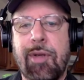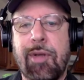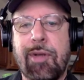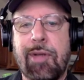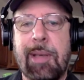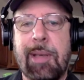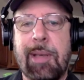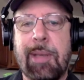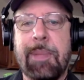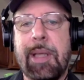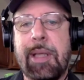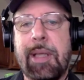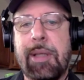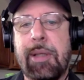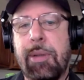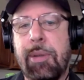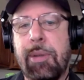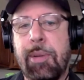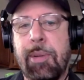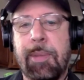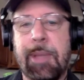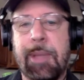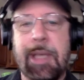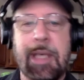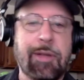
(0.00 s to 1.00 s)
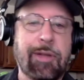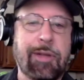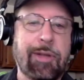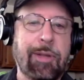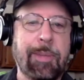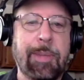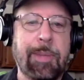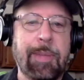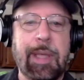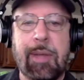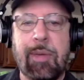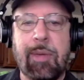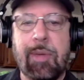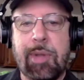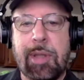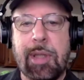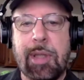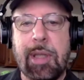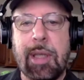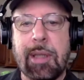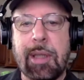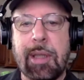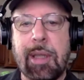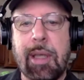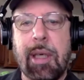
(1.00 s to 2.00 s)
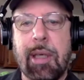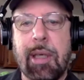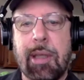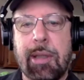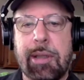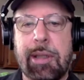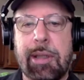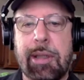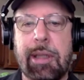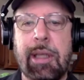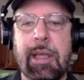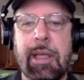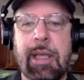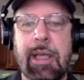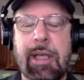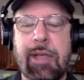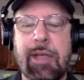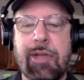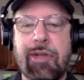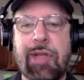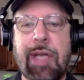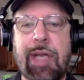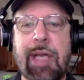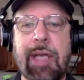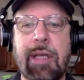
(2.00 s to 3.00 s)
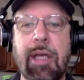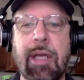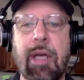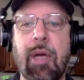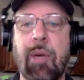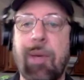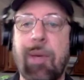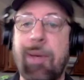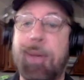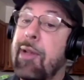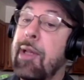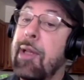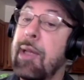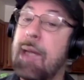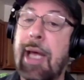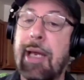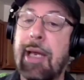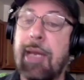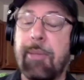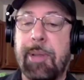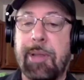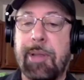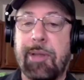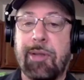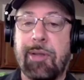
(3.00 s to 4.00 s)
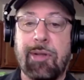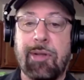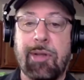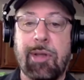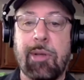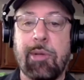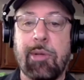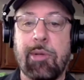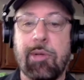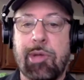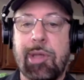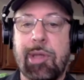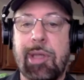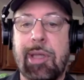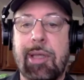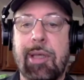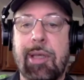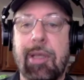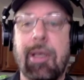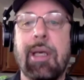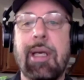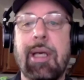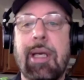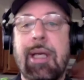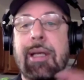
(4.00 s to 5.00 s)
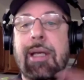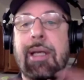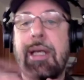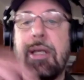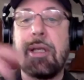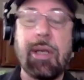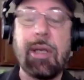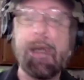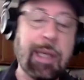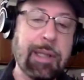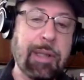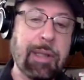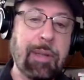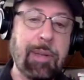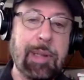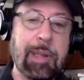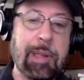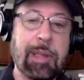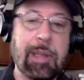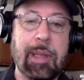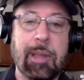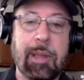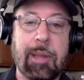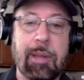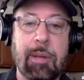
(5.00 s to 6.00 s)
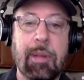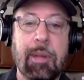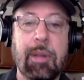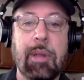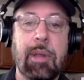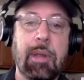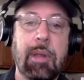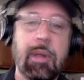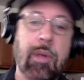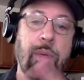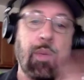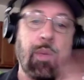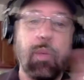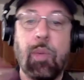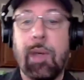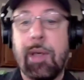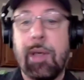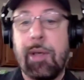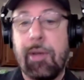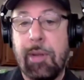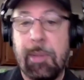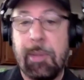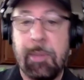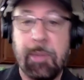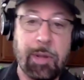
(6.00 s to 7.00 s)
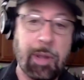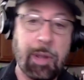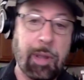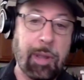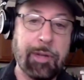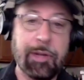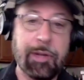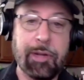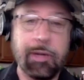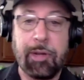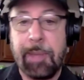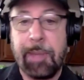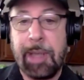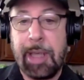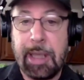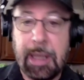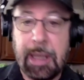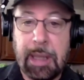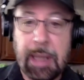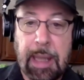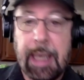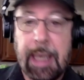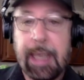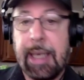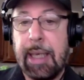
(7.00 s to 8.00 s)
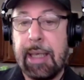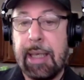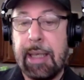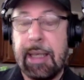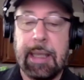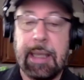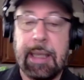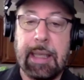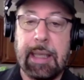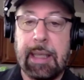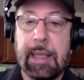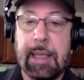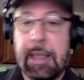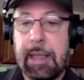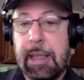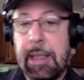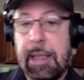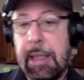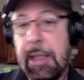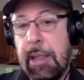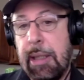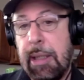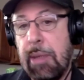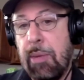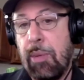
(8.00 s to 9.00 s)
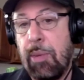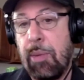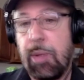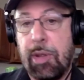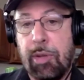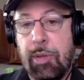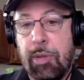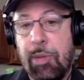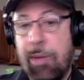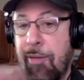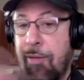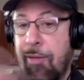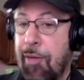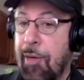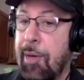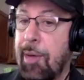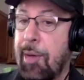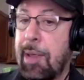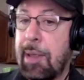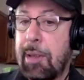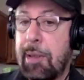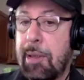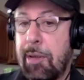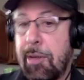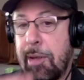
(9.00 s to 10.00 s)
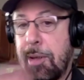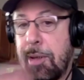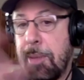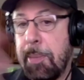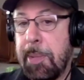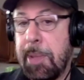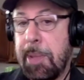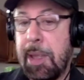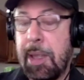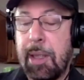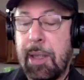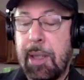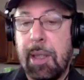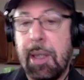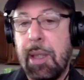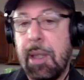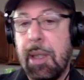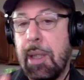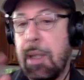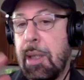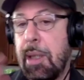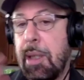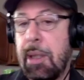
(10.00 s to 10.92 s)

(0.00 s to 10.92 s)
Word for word: For example, I do a mastermind with John Carlton, Stan Dahl. We have a lot of business owners in there. They talk to each other. One of them's also my client, and he was referring to something